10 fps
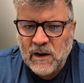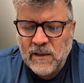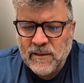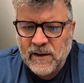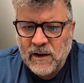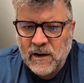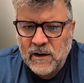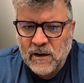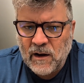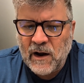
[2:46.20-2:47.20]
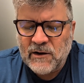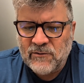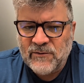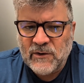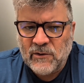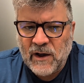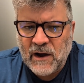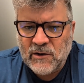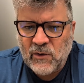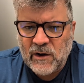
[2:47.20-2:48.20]
and then I could feel
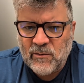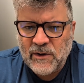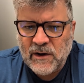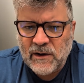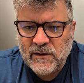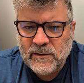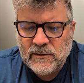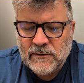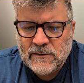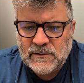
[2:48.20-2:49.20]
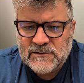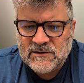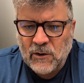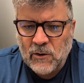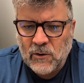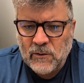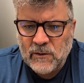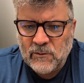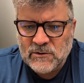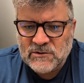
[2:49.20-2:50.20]
that quite a bit. So
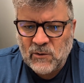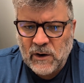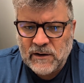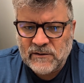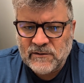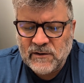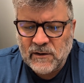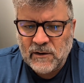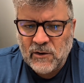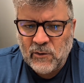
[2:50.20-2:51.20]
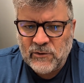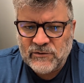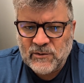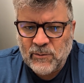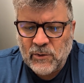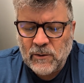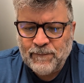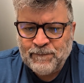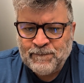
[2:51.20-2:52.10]
it was quite noticeable.